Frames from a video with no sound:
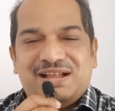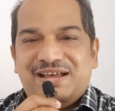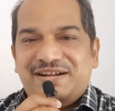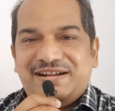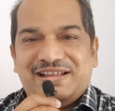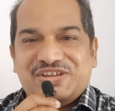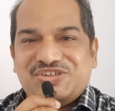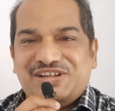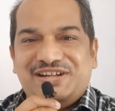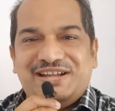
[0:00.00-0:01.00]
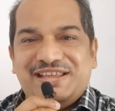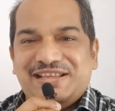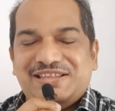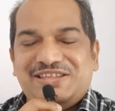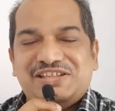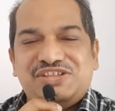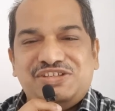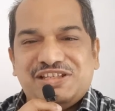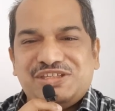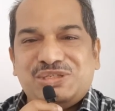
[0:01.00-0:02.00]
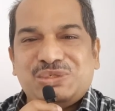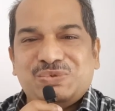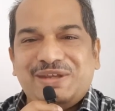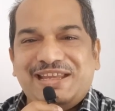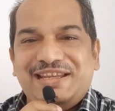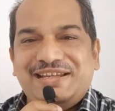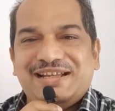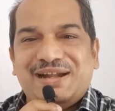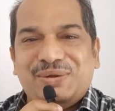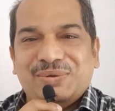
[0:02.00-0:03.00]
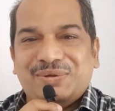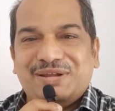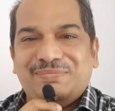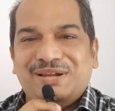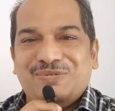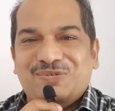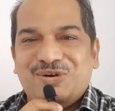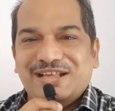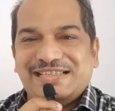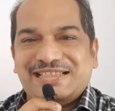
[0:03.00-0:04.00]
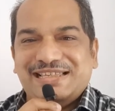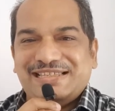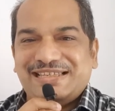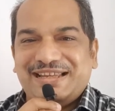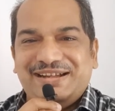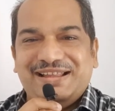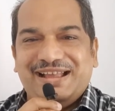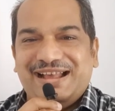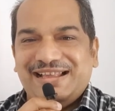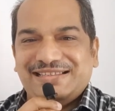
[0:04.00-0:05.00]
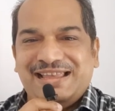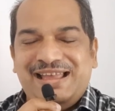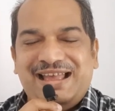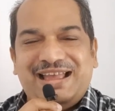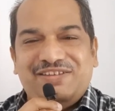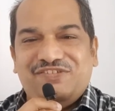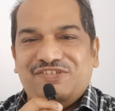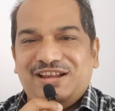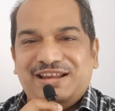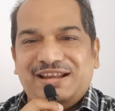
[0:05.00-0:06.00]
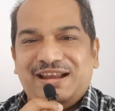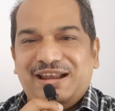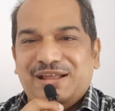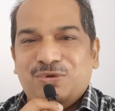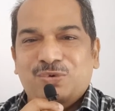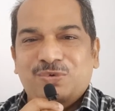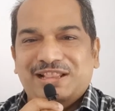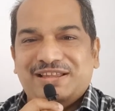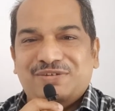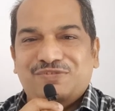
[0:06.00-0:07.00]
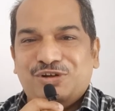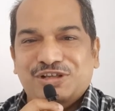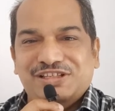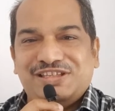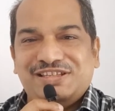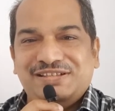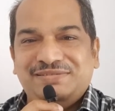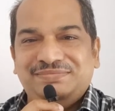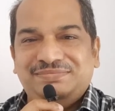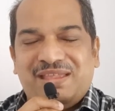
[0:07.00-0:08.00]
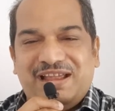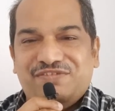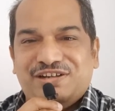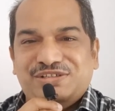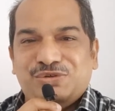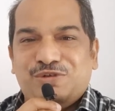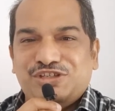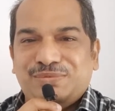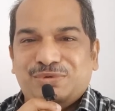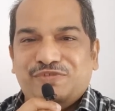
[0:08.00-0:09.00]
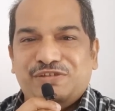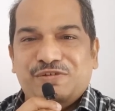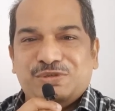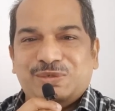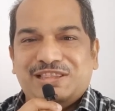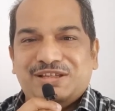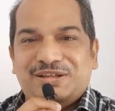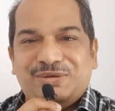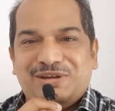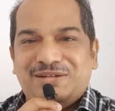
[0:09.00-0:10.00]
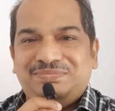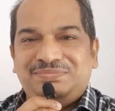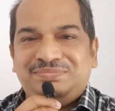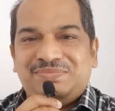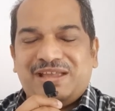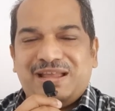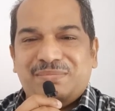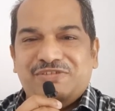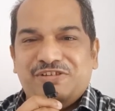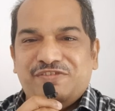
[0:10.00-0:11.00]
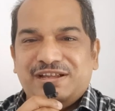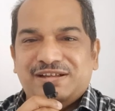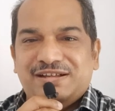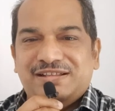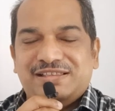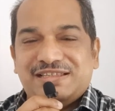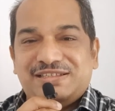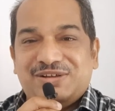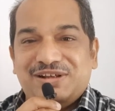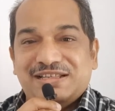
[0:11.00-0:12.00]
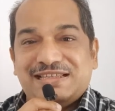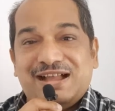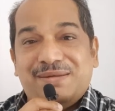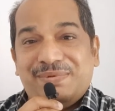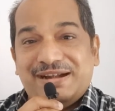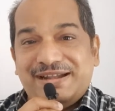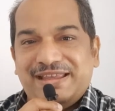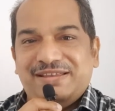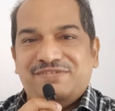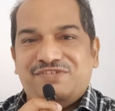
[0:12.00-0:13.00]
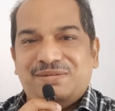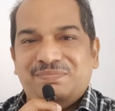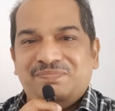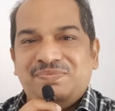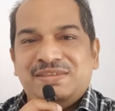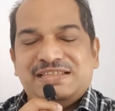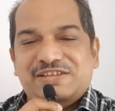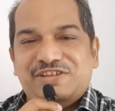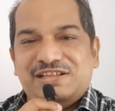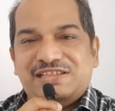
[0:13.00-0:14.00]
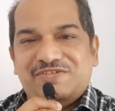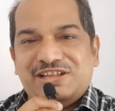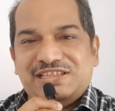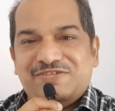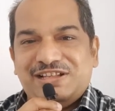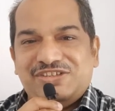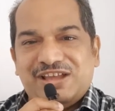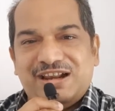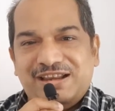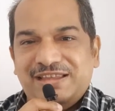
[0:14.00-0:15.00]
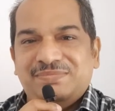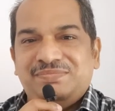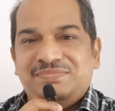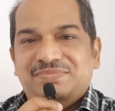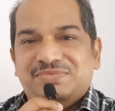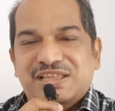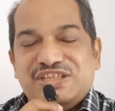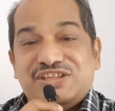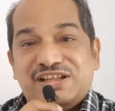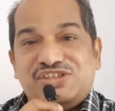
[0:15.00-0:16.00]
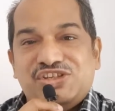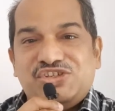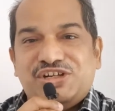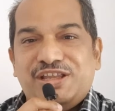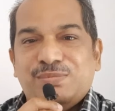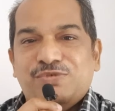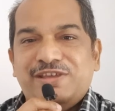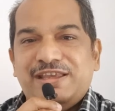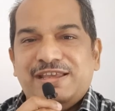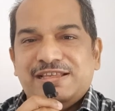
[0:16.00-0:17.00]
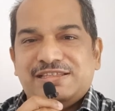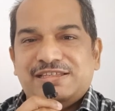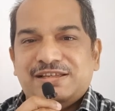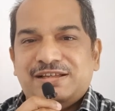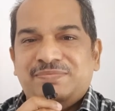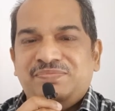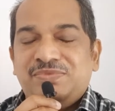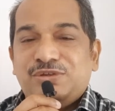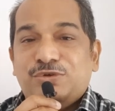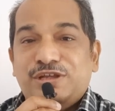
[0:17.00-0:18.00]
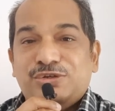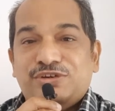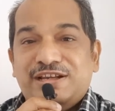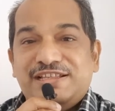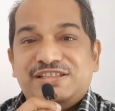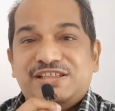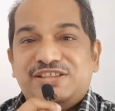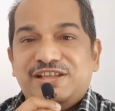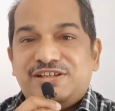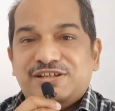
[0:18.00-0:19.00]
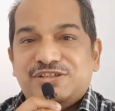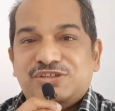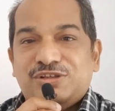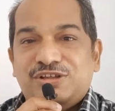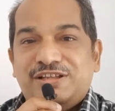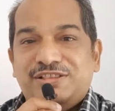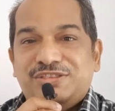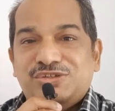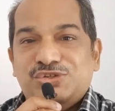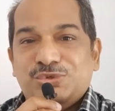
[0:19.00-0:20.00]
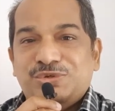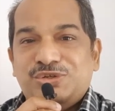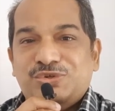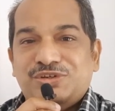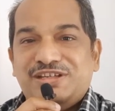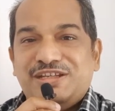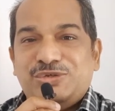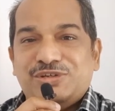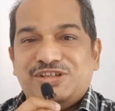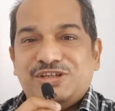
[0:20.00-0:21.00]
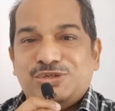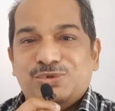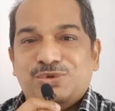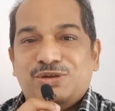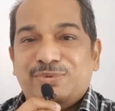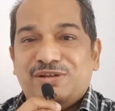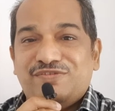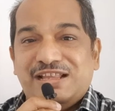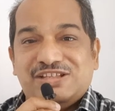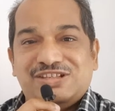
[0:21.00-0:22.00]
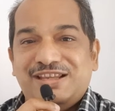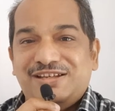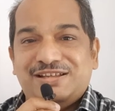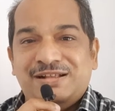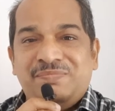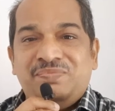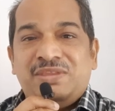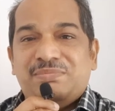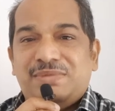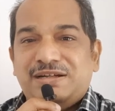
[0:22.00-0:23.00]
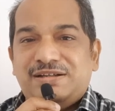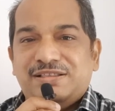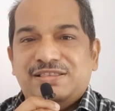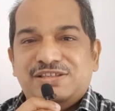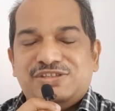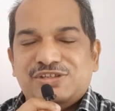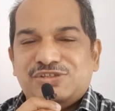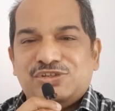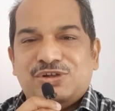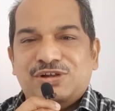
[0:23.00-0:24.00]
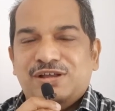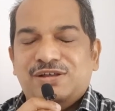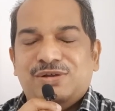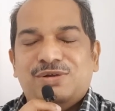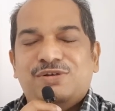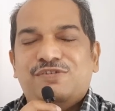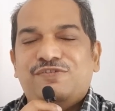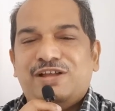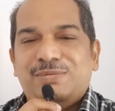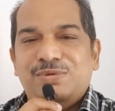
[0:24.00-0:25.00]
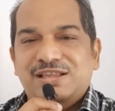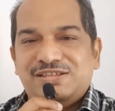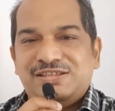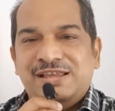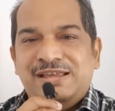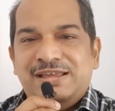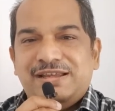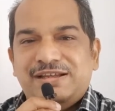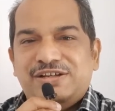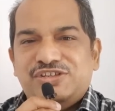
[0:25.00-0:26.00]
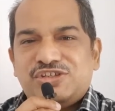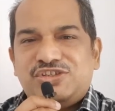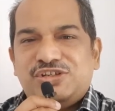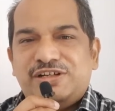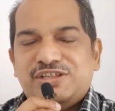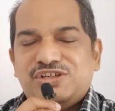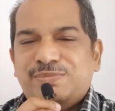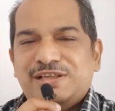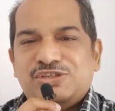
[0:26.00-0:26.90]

Aarna Shetty, such a sweet, adorable voice this kid has. I fell in love with her voice. Hi friends, you are watching Movie Reviews with uh, Raghuram. I am reviewing uh, the song Sahapaati from 777 Charlie. This Rakshit Shetty movie is uh, going to release in the theaters on 10th June 2022, a couple of days later. But this song, oh, fabulous. It just touched my